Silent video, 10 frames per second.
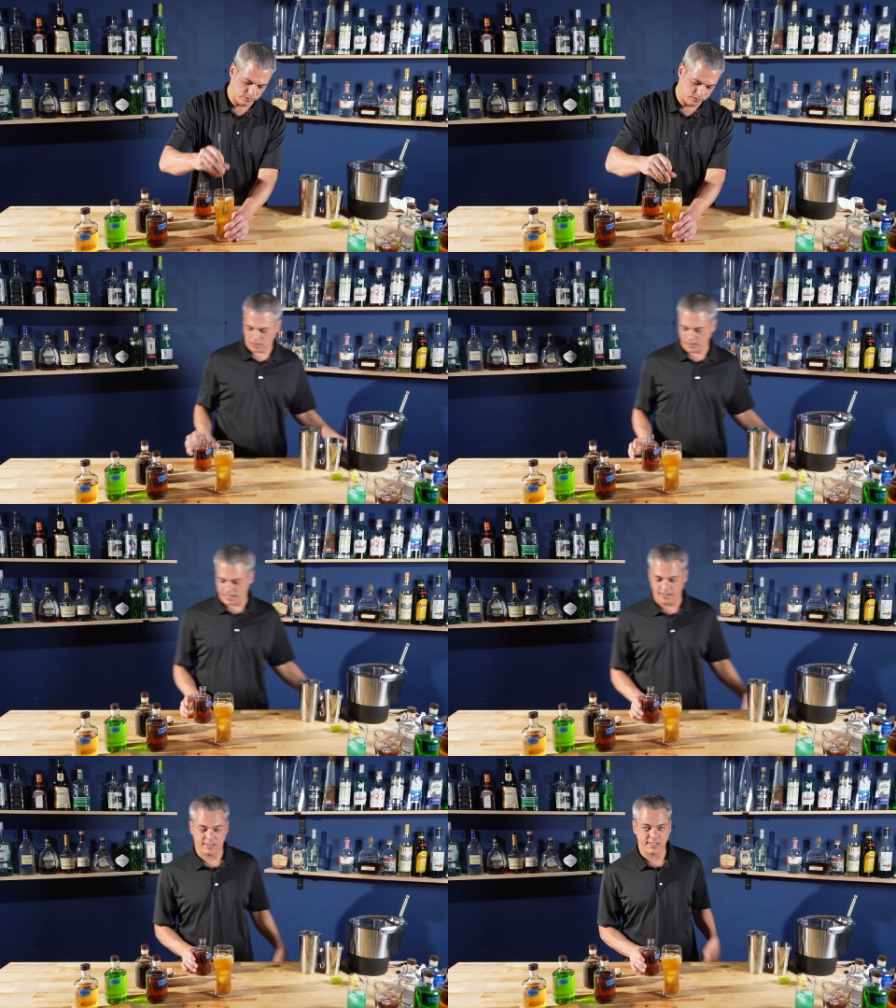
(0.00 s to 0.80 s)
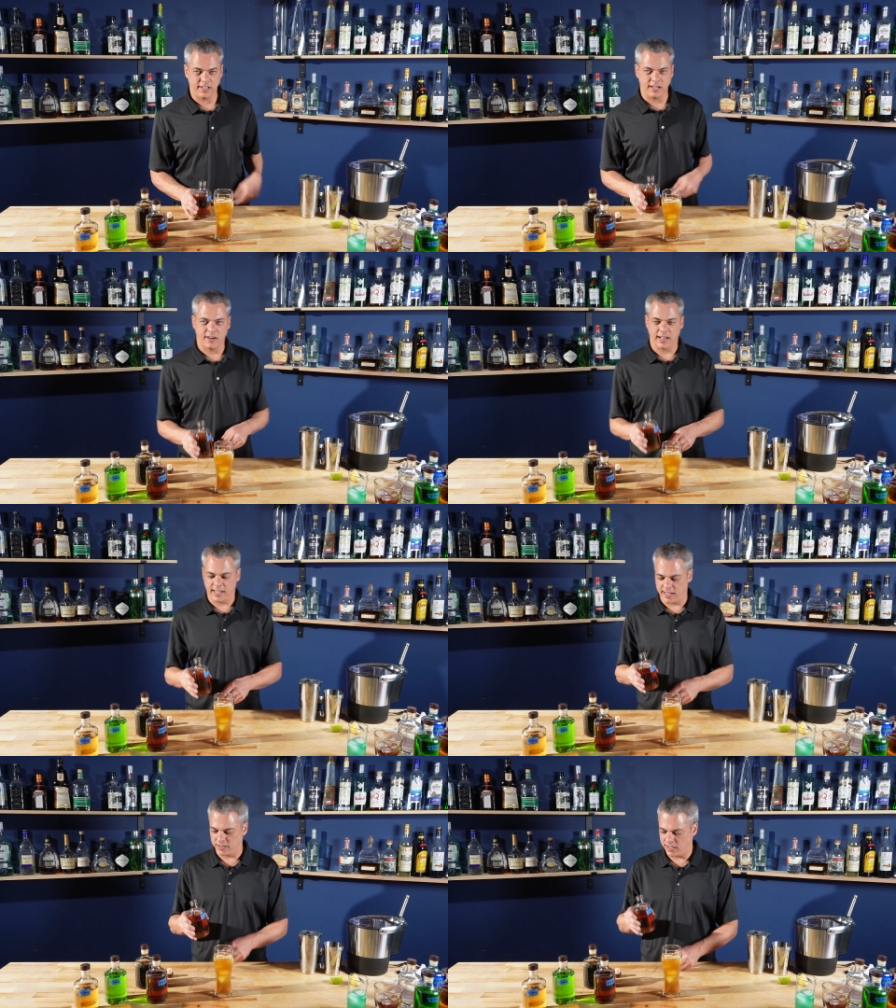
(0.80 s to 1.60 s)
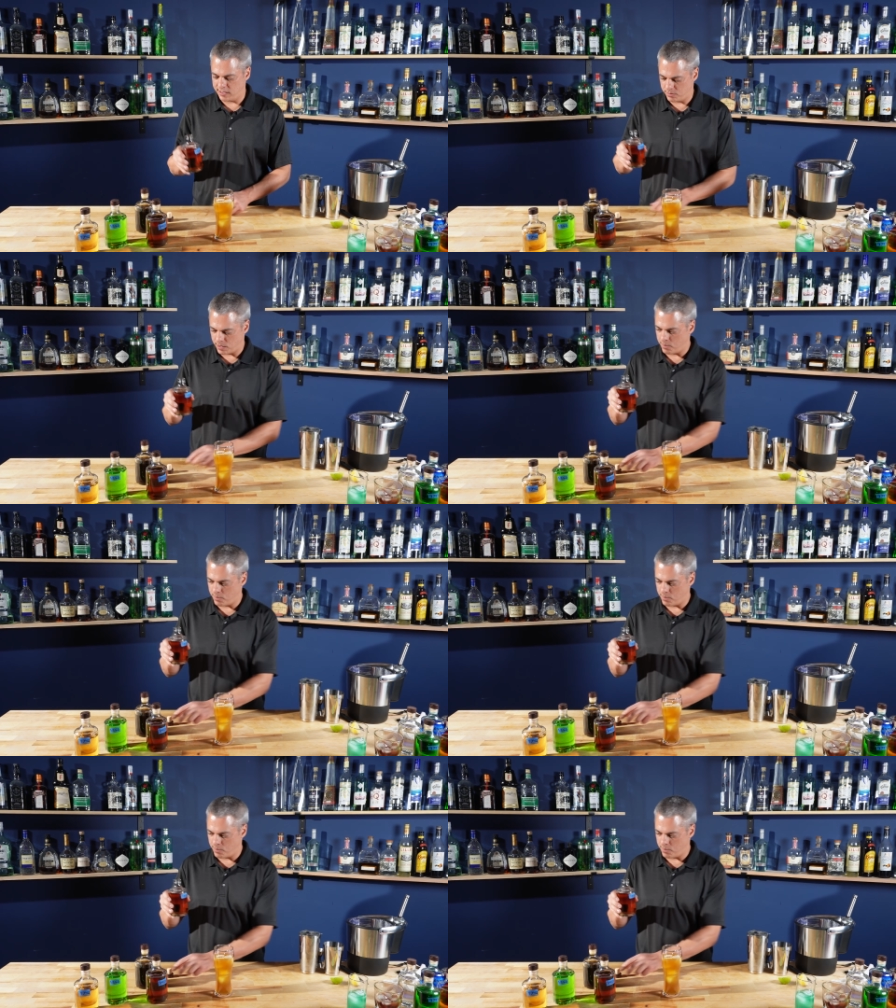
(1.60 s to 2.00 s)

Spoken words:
All right, it's in there. I can't change my